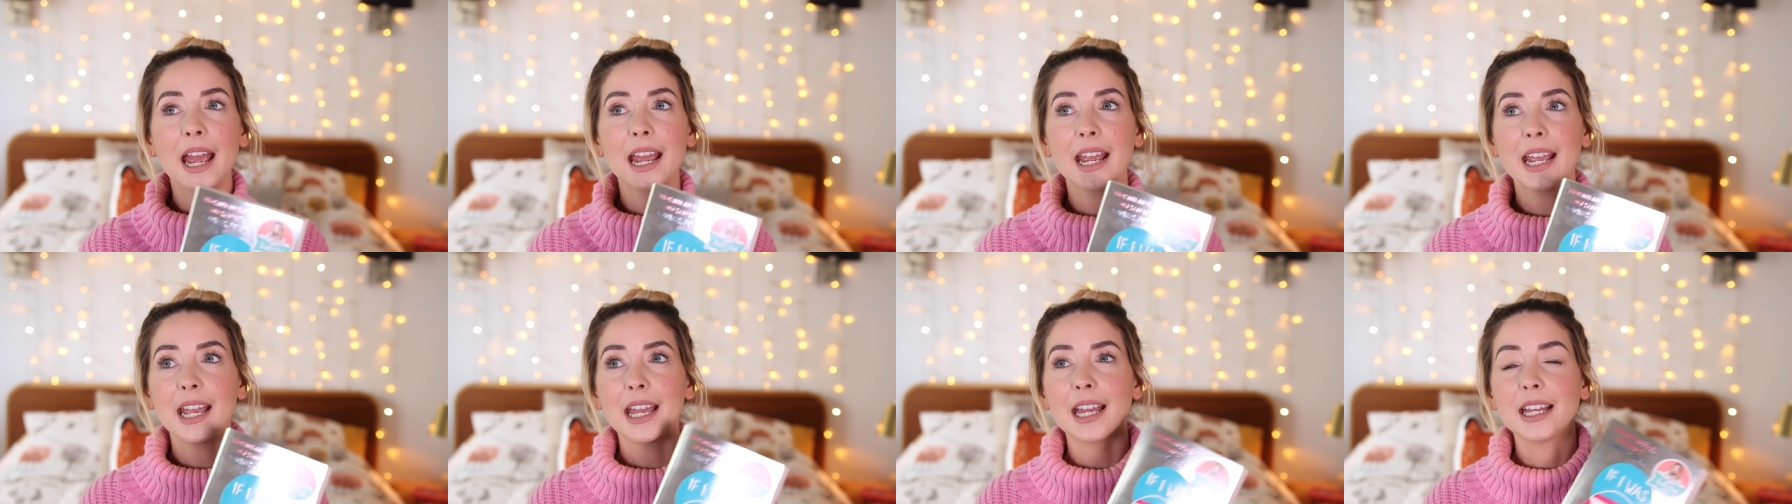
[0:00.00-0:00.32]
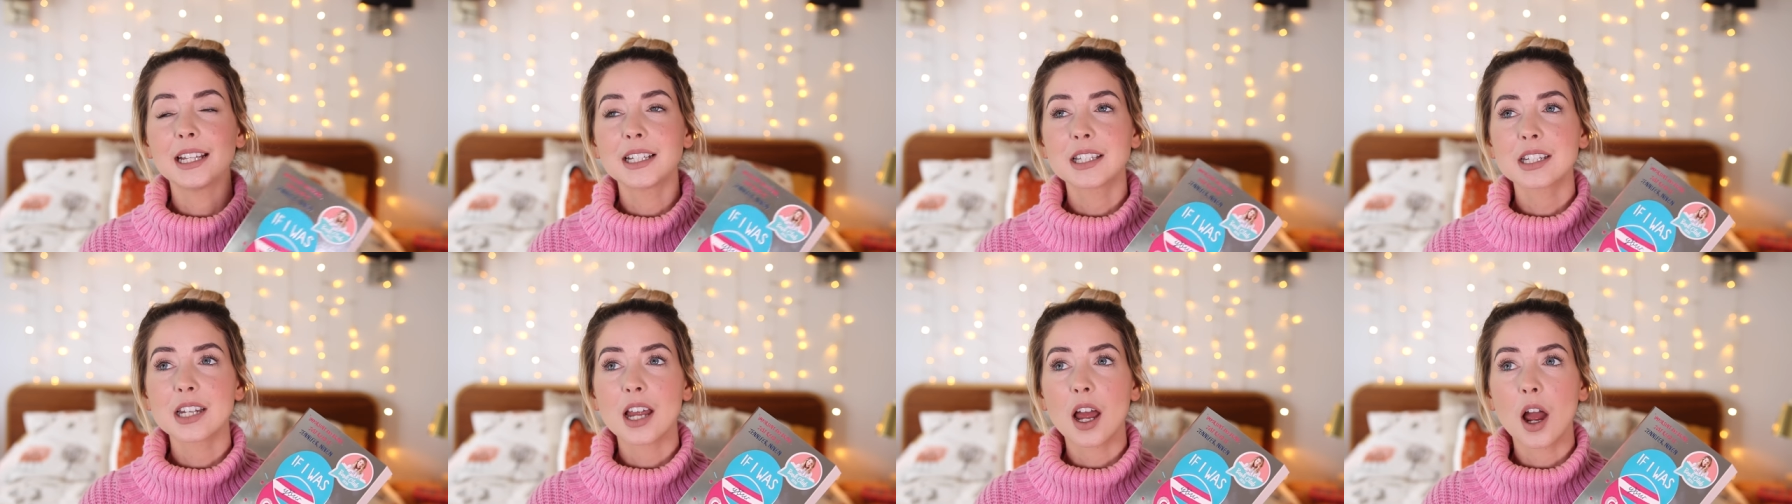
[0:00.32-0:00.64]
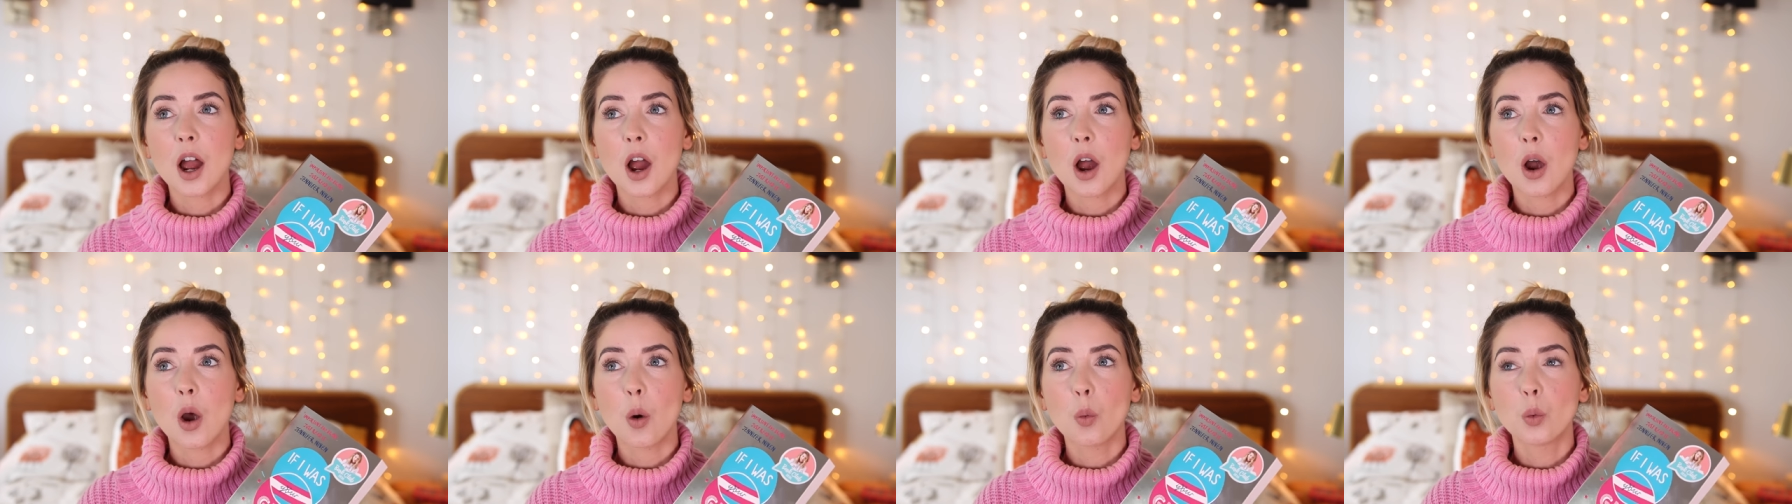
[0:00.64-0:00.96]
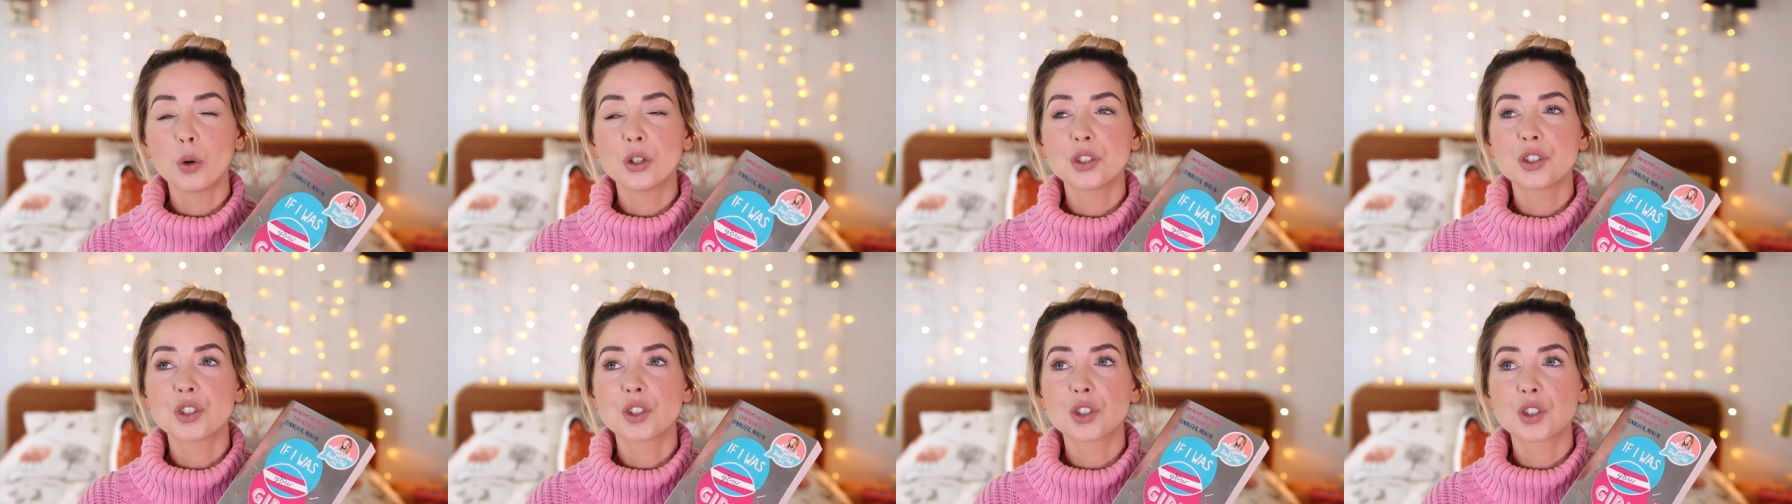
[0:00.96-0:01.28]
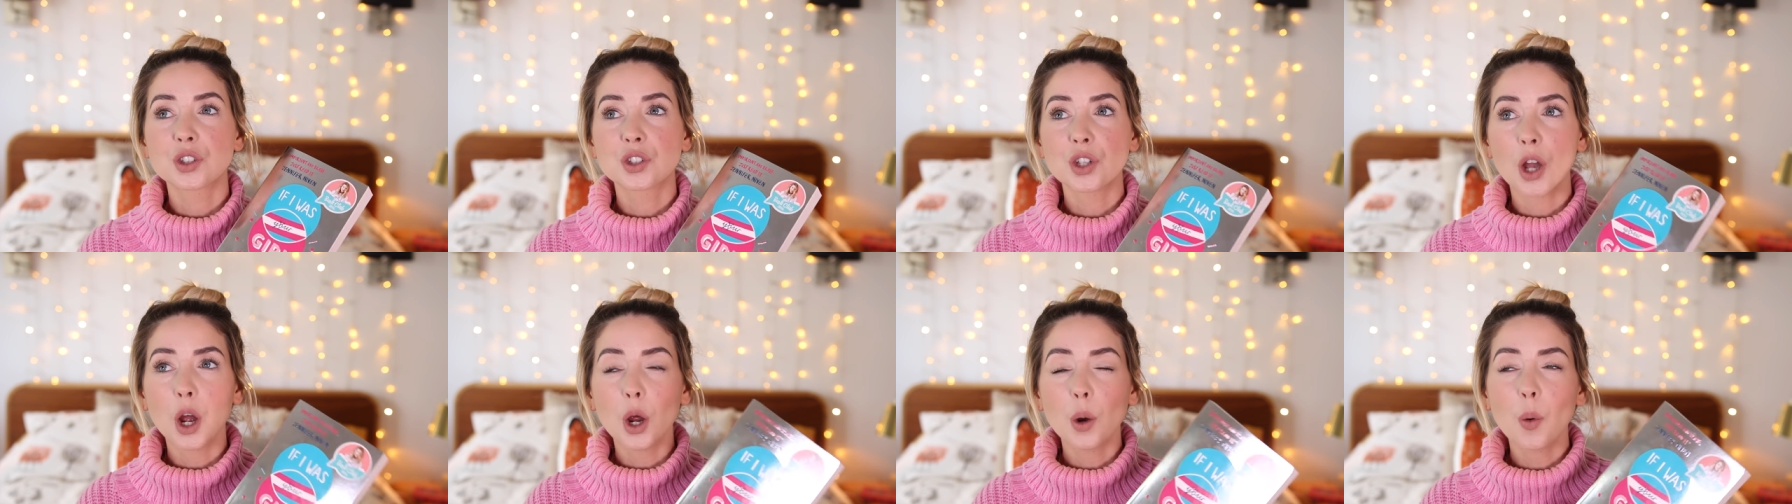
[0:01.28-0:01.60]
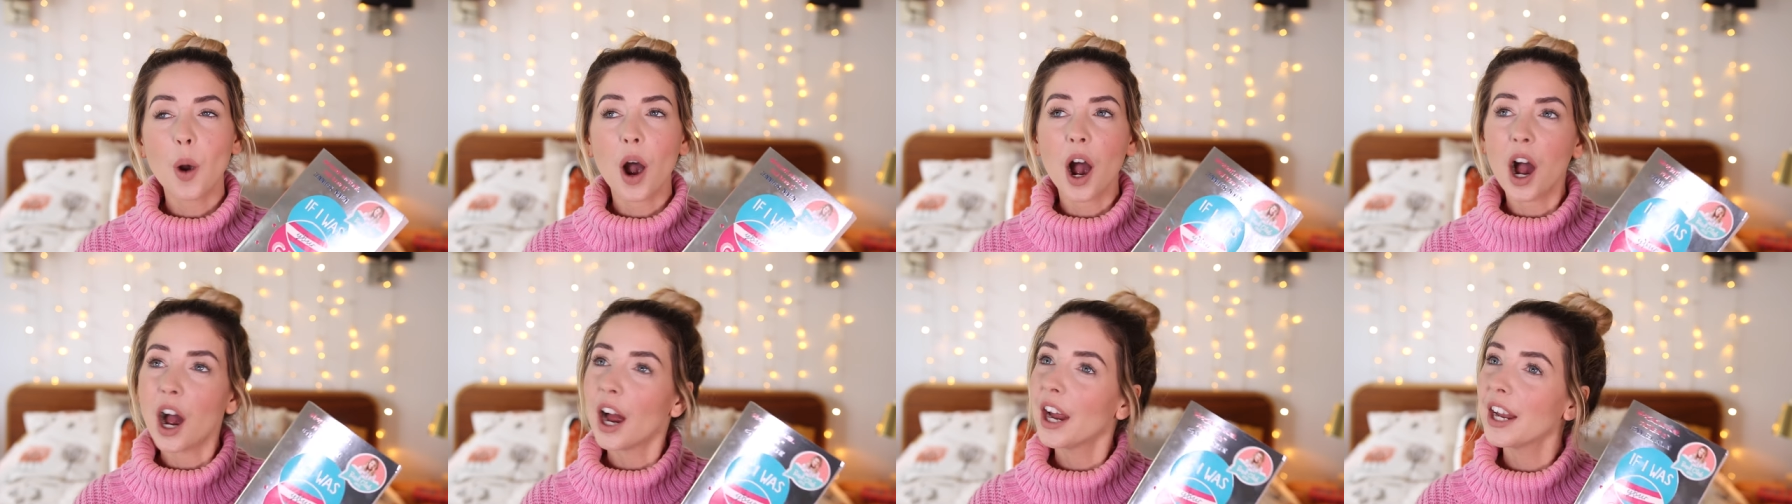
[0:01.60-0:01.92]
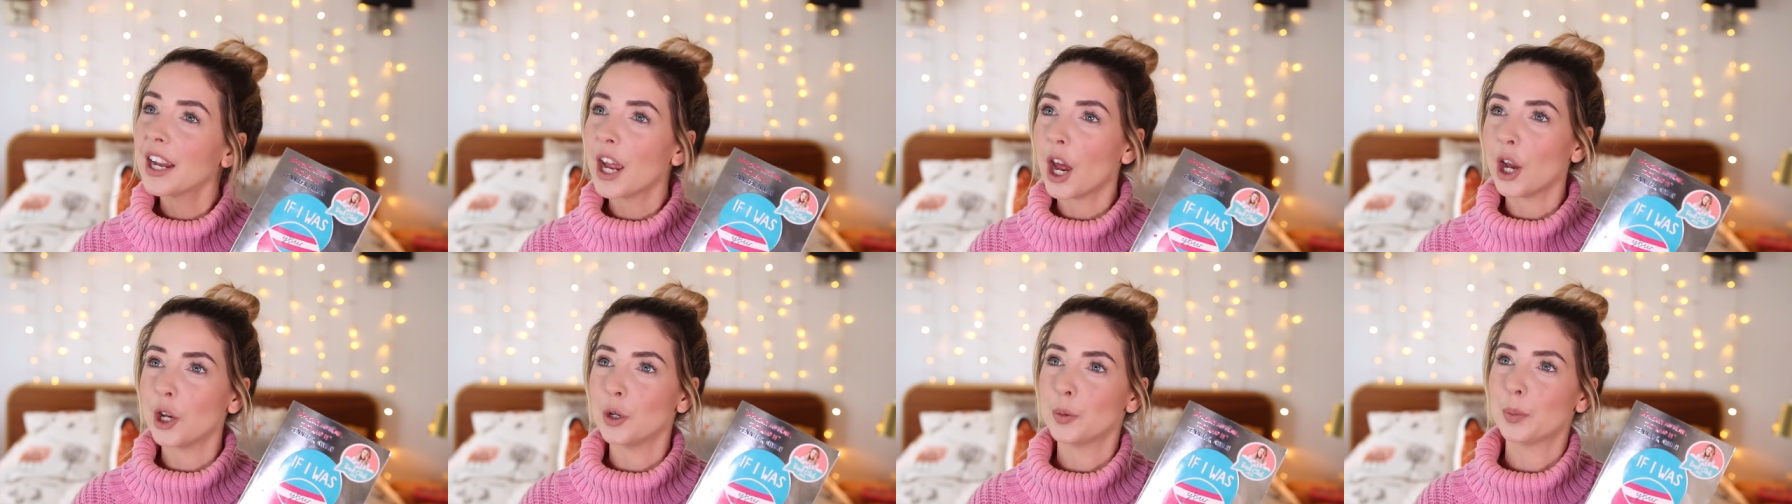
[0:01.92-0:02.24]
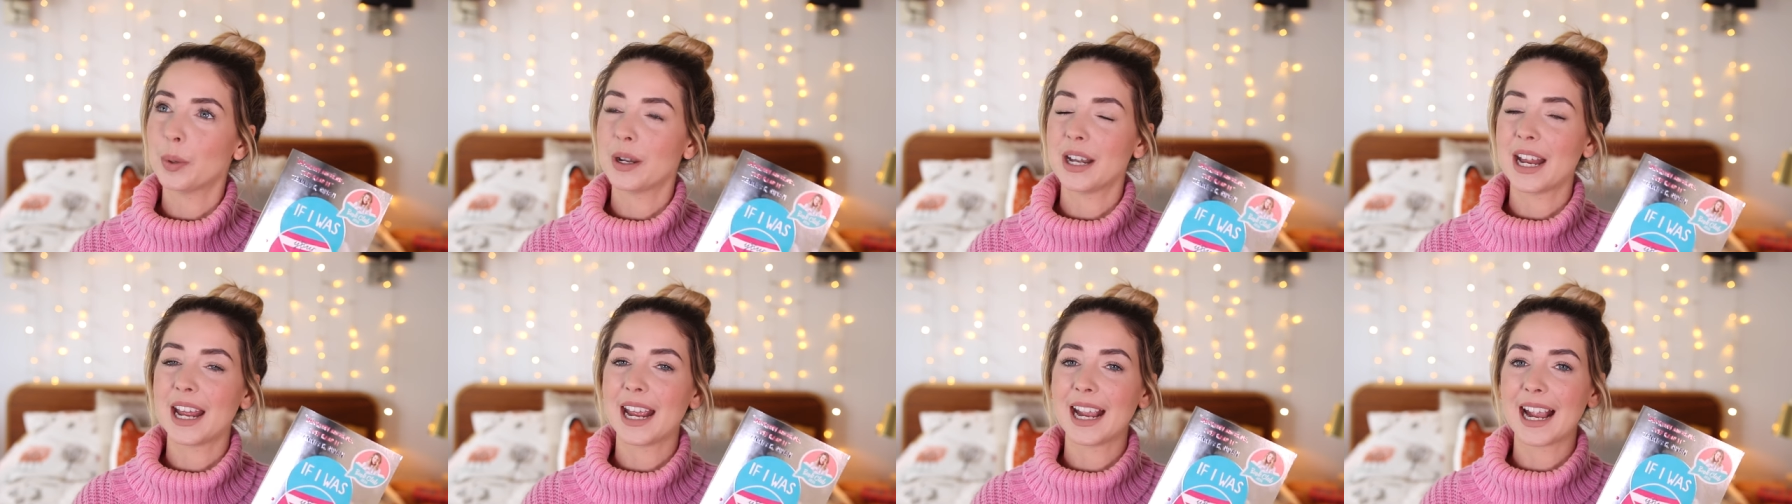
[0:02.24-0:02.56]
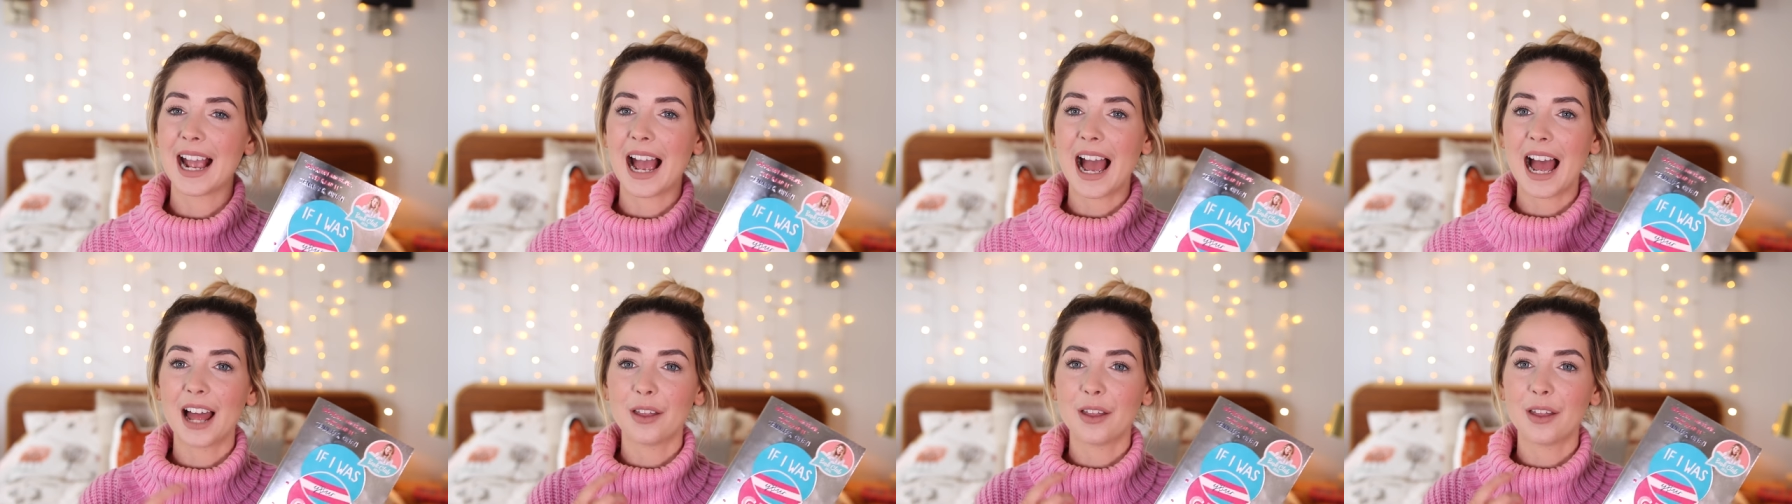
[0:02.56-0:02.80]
It was so eye-opening